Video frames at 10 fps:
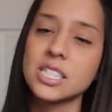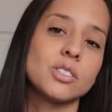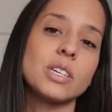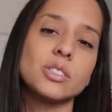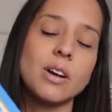
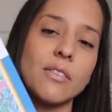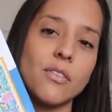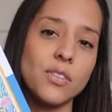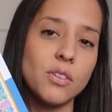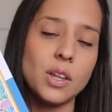So I do have a
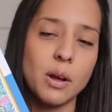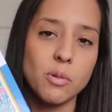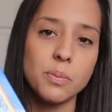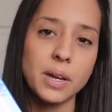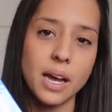few that I
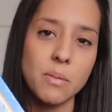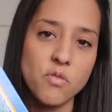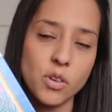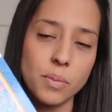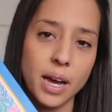will pick up
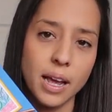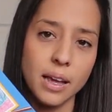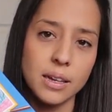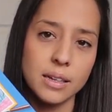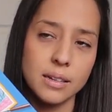for
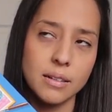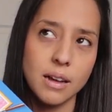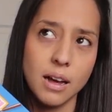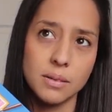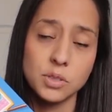my
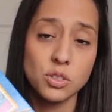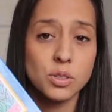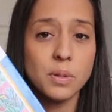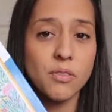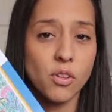
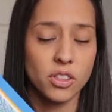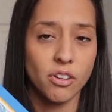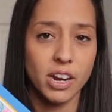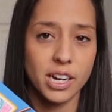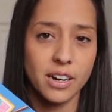soon-to-be 4th
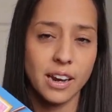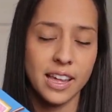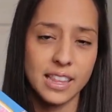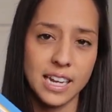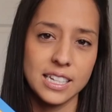grader,
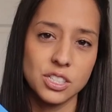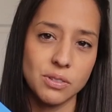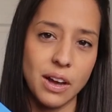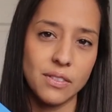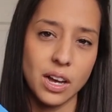and then I do
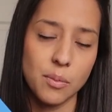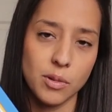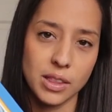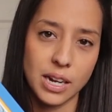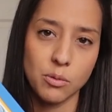have a
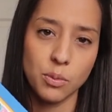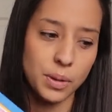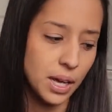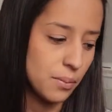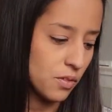couple that I will
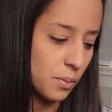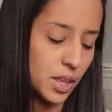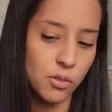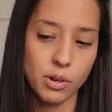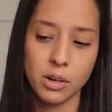pick up for
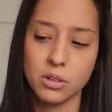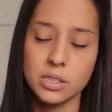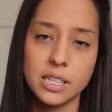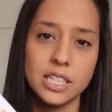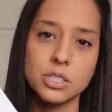my 3-year-old.
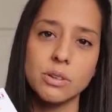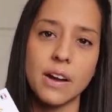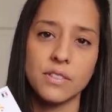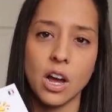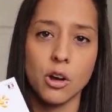They do
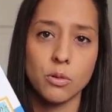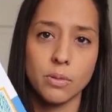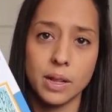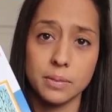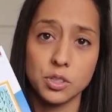have an
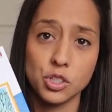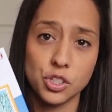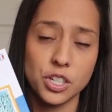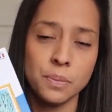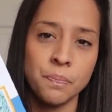Aquarellum
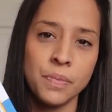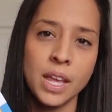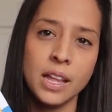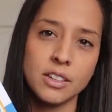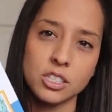Junior.
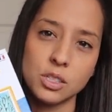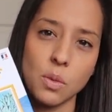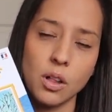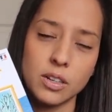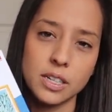They're
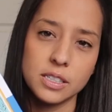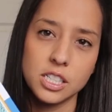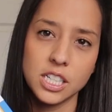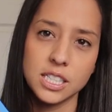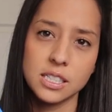smaller
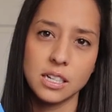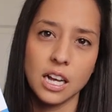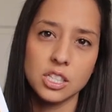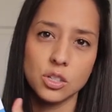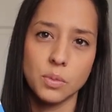sheets,
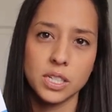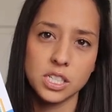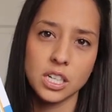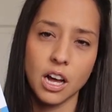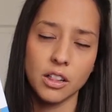not so much
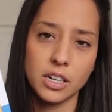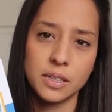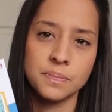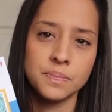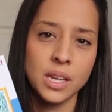to
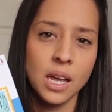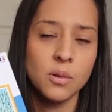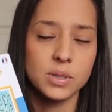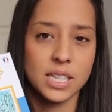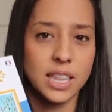color,
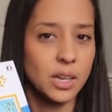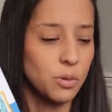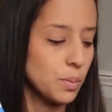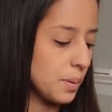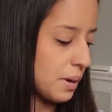which I think
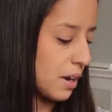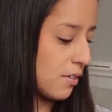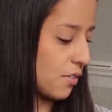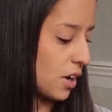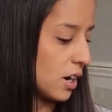will be better
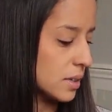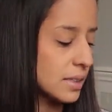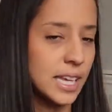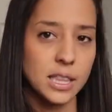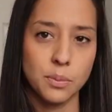for her,
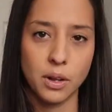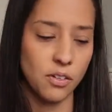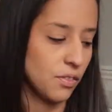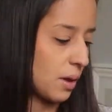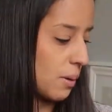like the
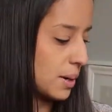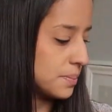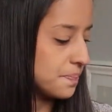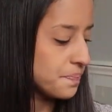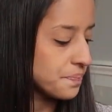butterfly one.
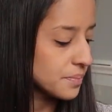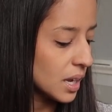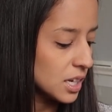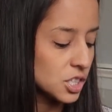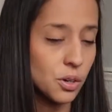
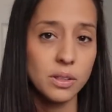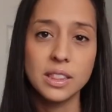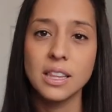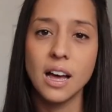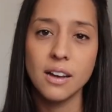So
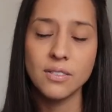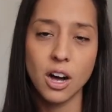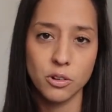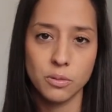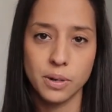love
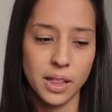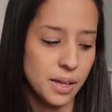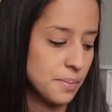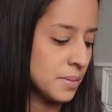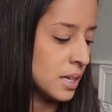
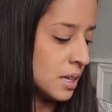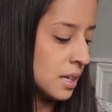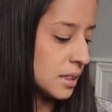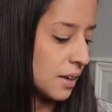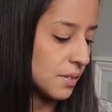Aquarellum,
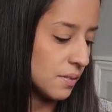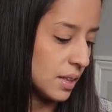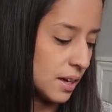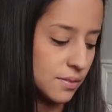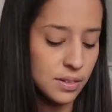love, love,
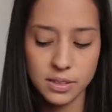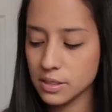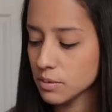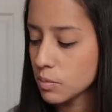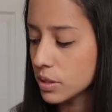love.
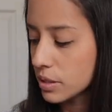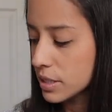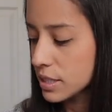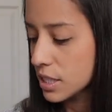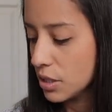We'll
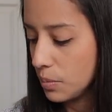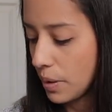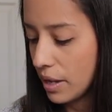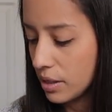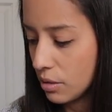continue
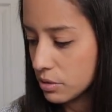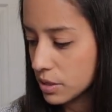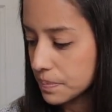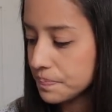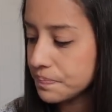buying
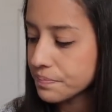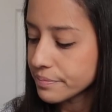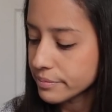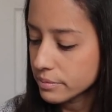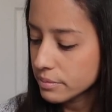those.
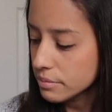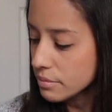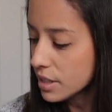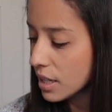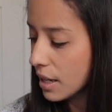
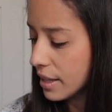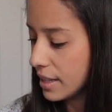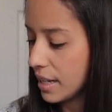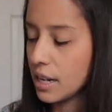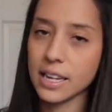And
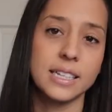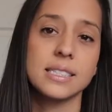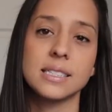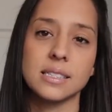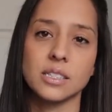then I guess
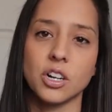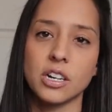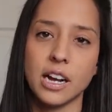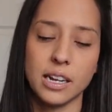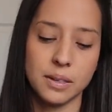this is an
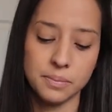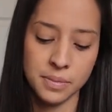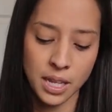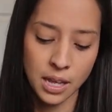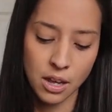art item
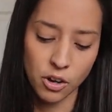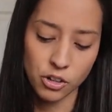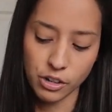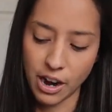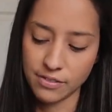or
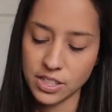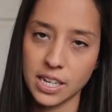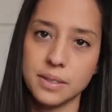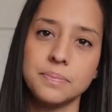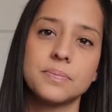craft
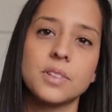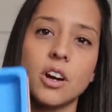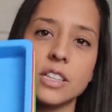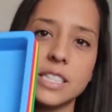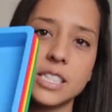item,
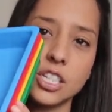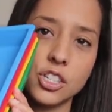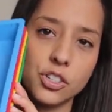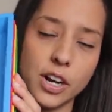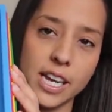are these
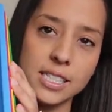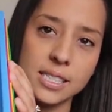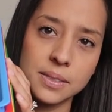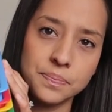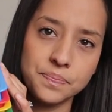trays.
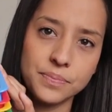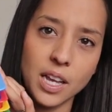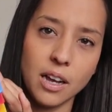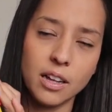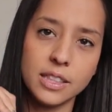
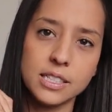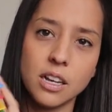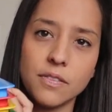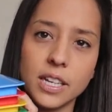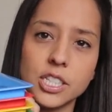I got these
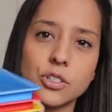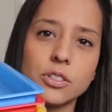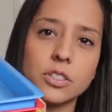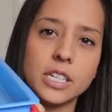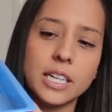off Lakeshore
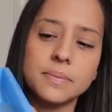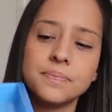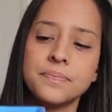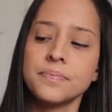Learning.